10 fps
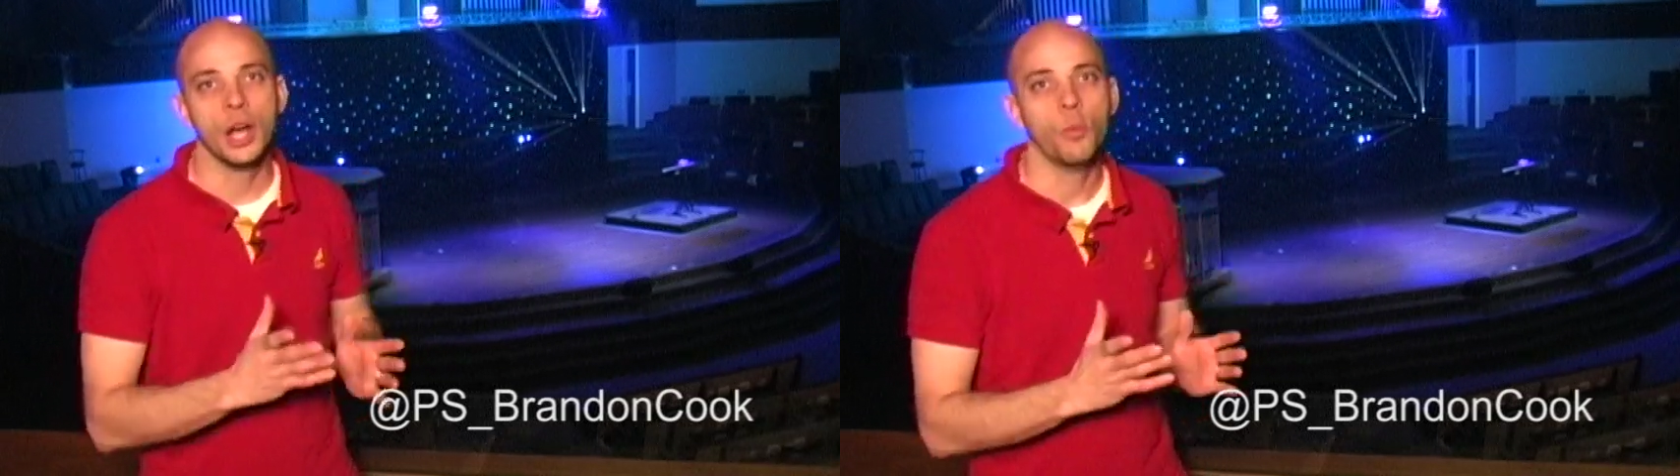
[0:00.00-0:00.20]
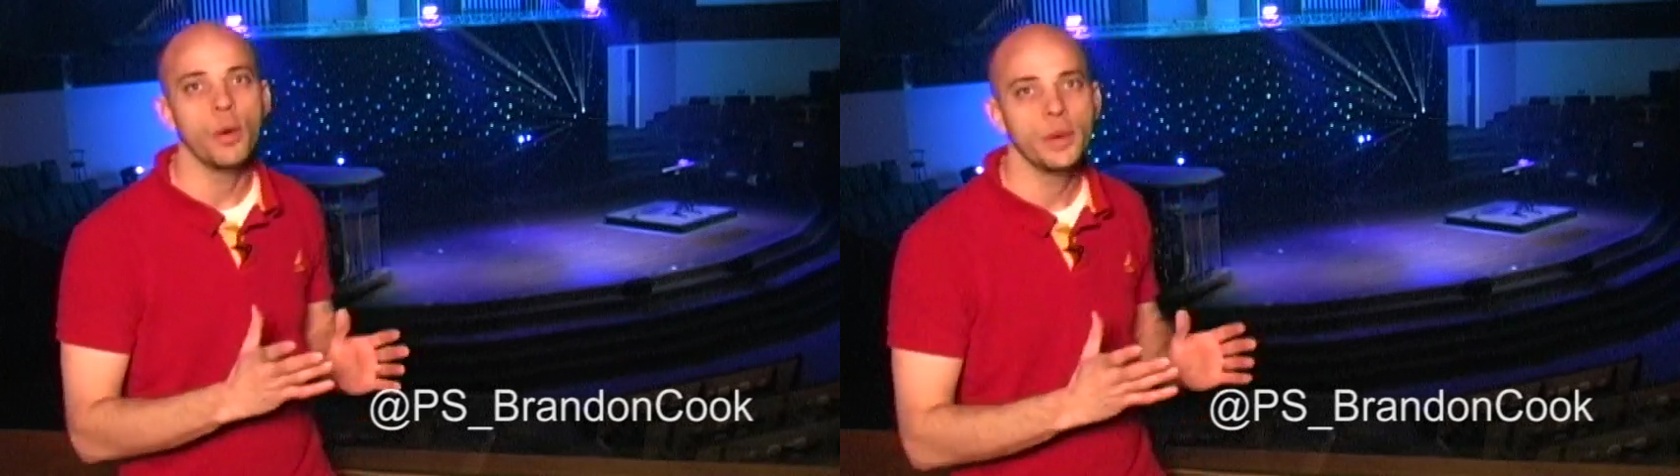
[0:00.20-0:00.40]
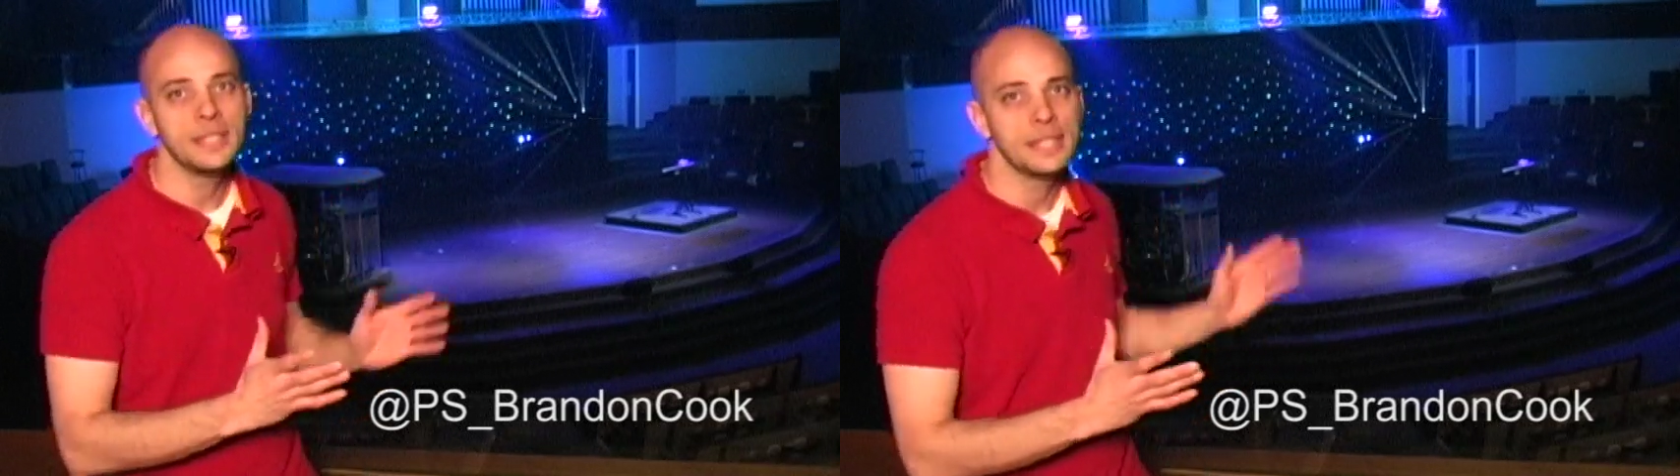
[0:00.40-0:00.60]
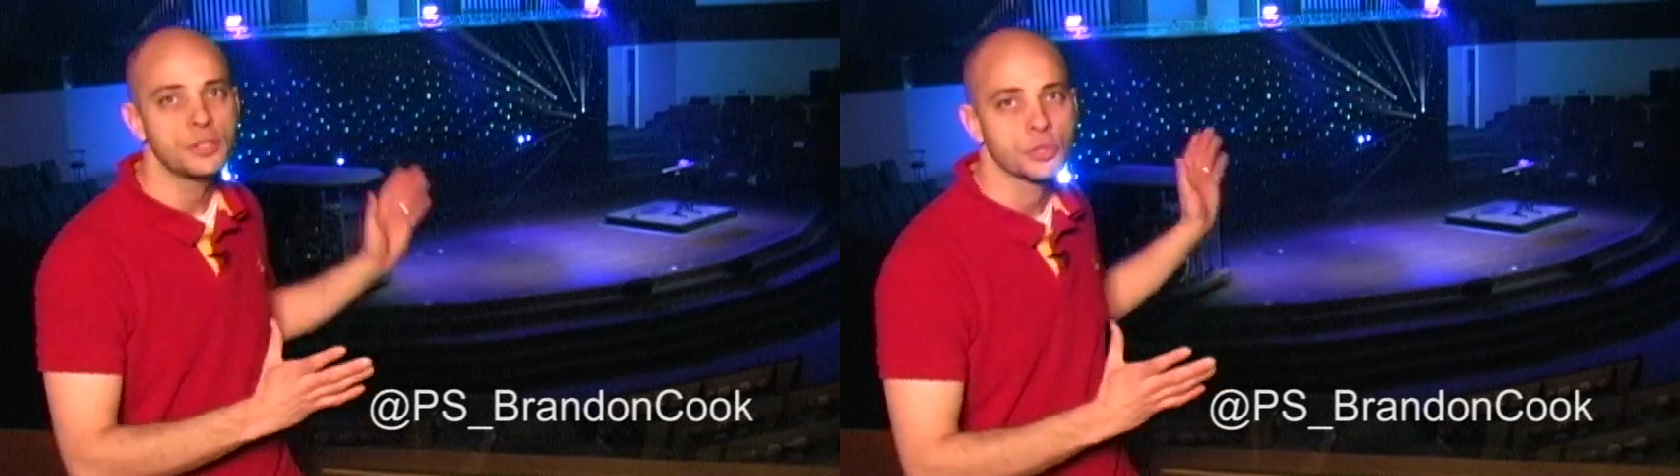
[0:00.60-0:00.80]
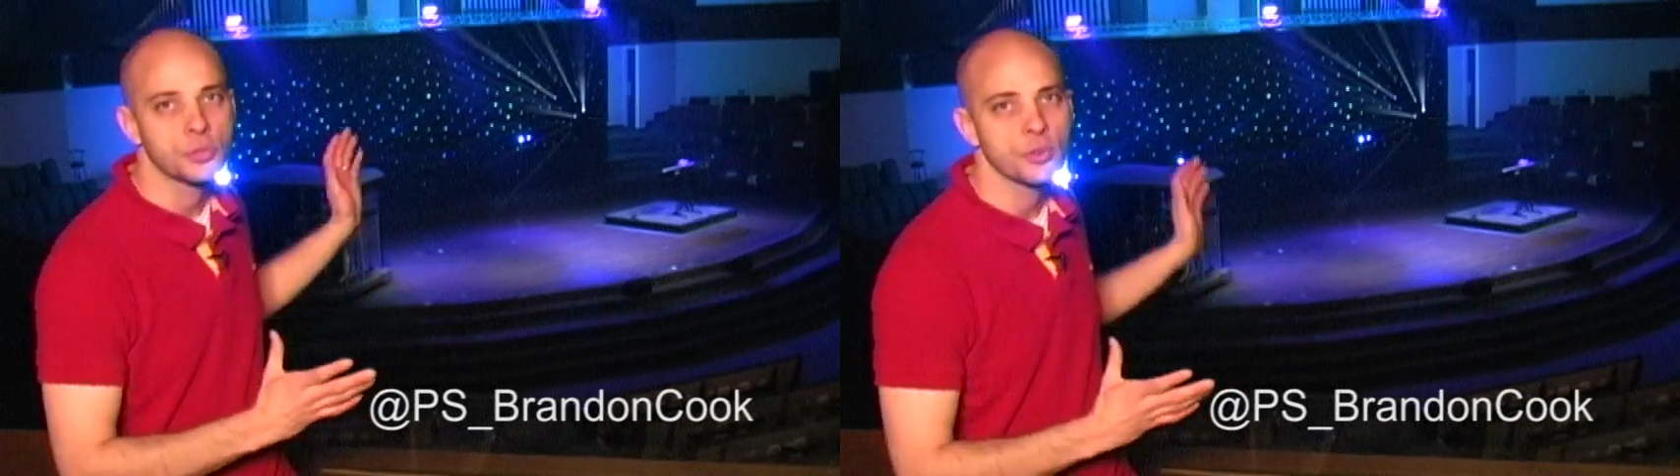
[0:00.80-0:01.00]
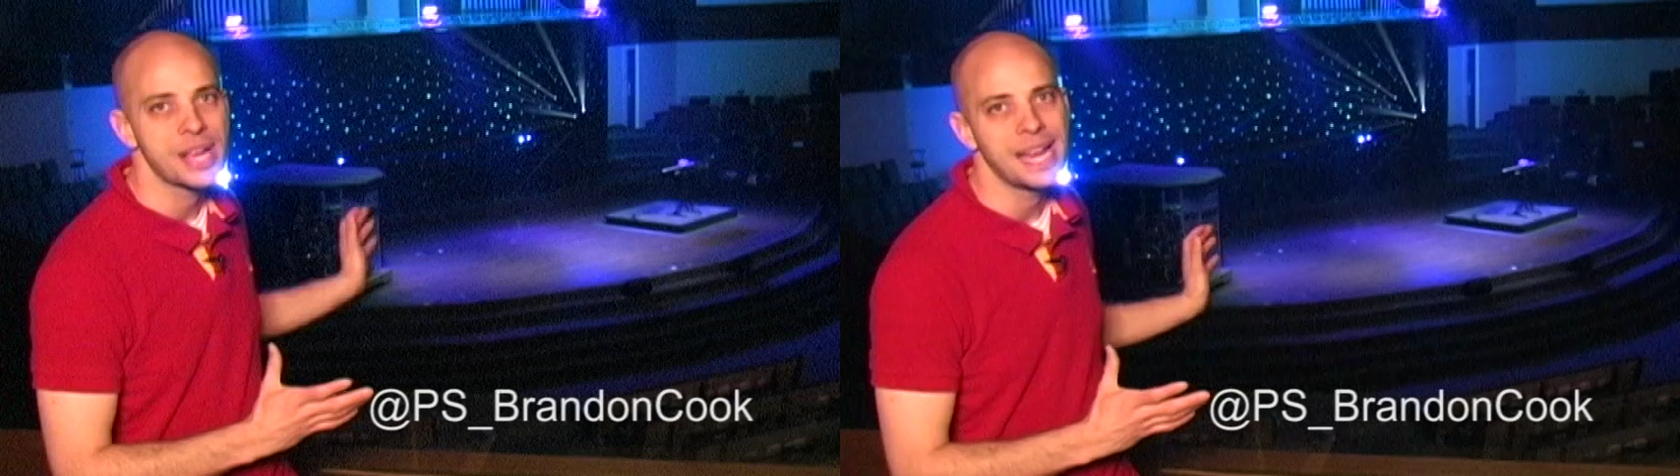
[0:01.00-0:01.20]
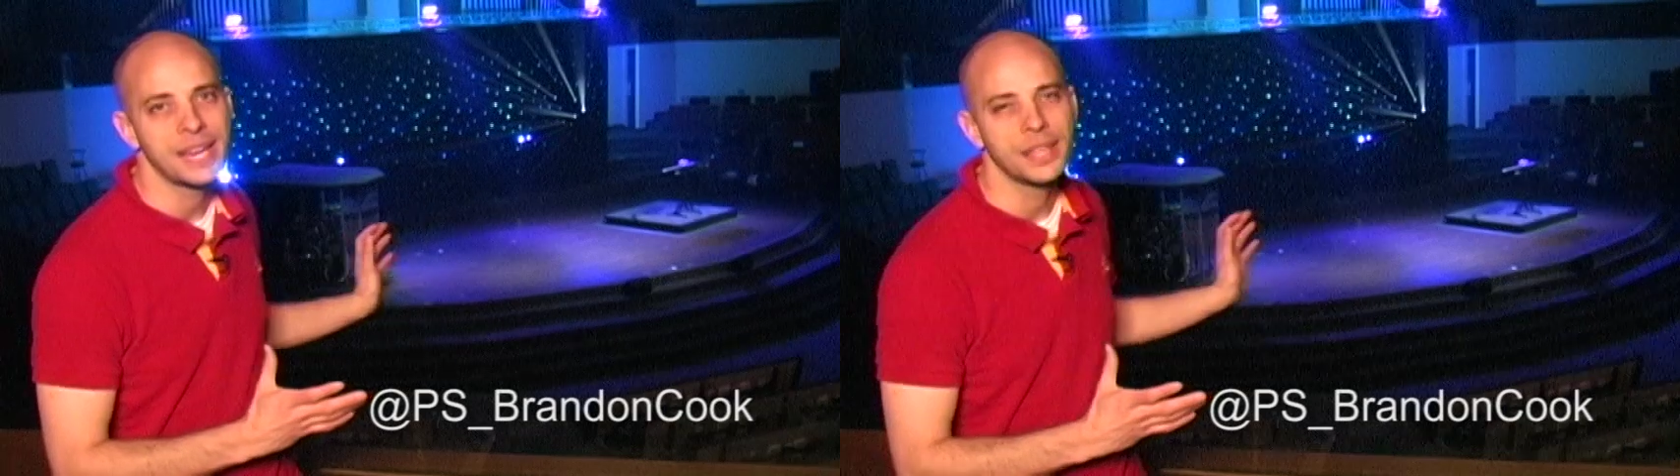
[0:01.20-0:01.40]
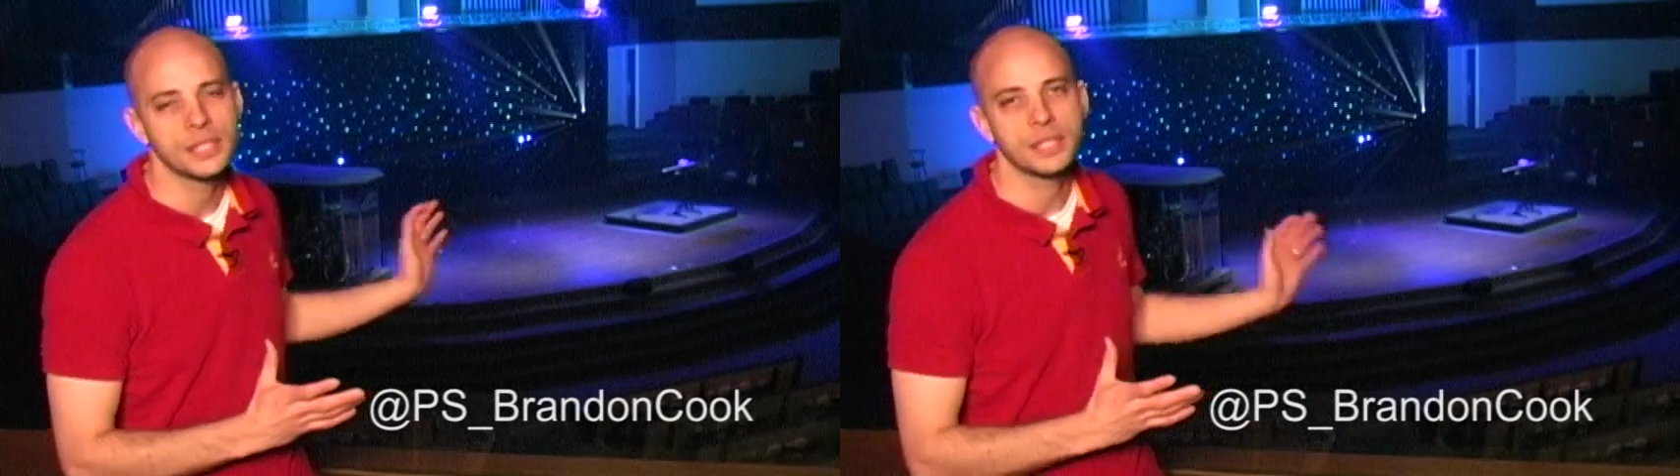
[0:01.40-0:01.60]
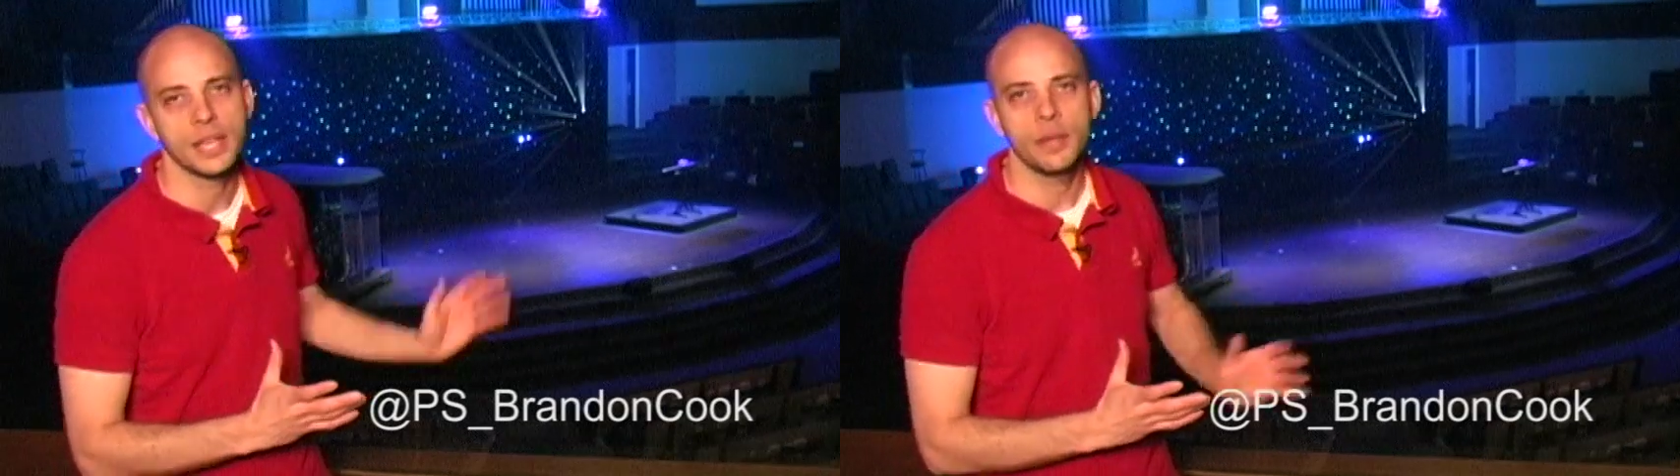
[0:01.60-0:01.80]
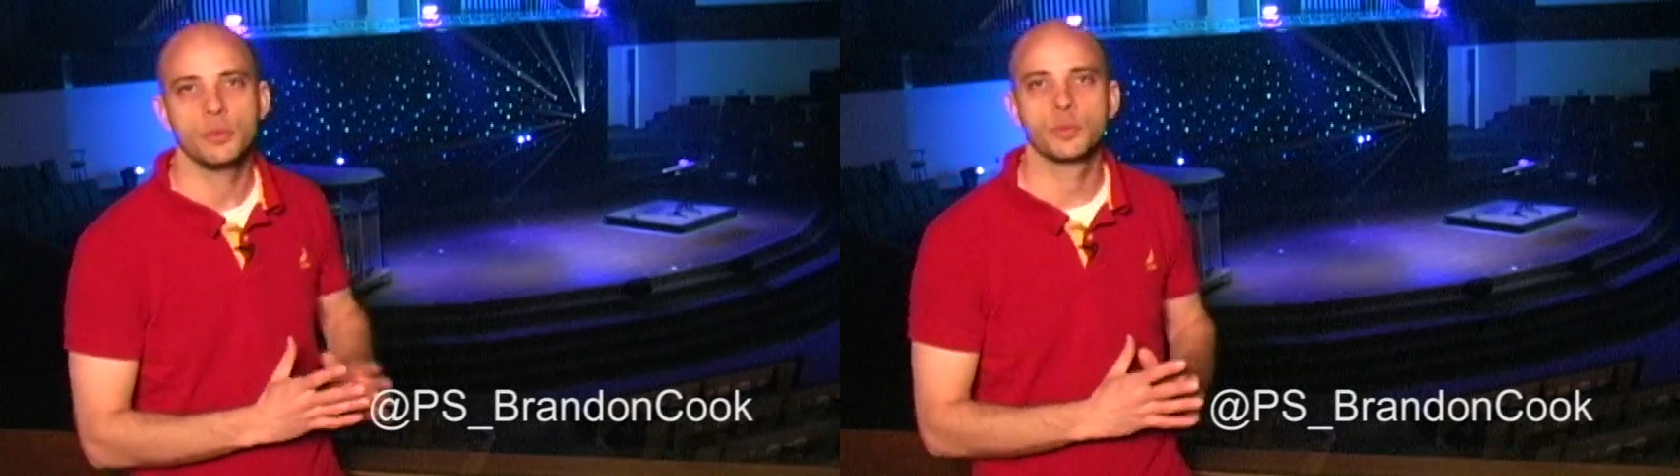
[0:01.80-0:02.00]
What we did to create this
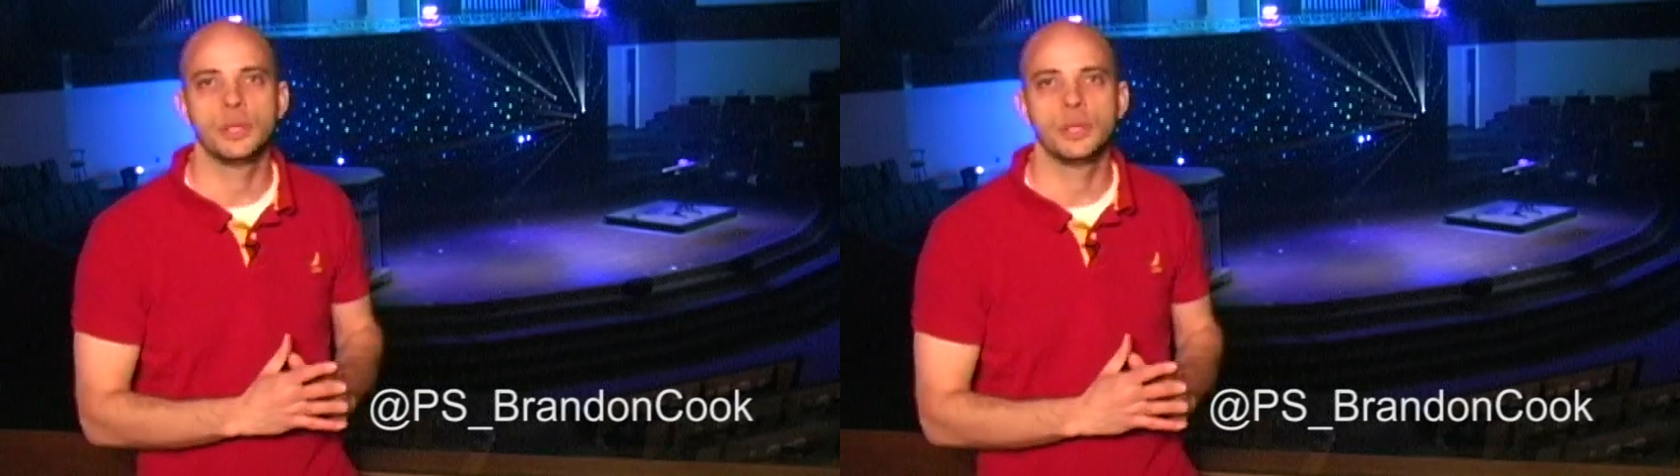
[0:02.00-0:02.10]
set was